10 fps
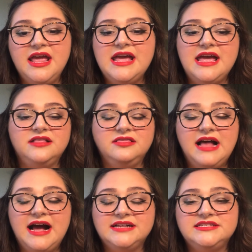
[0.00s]
It
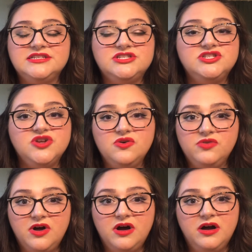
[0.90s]
lasts so
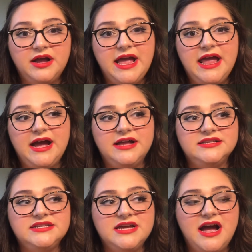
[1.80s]
long,
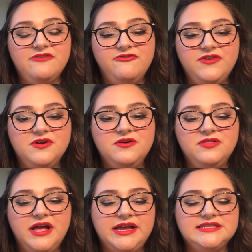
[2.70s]
and I feel
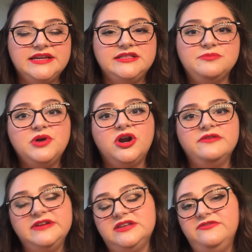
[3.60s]
like it's like the
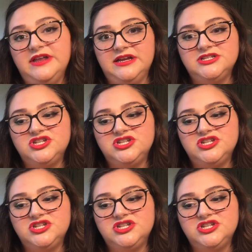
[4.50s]
perfect finish.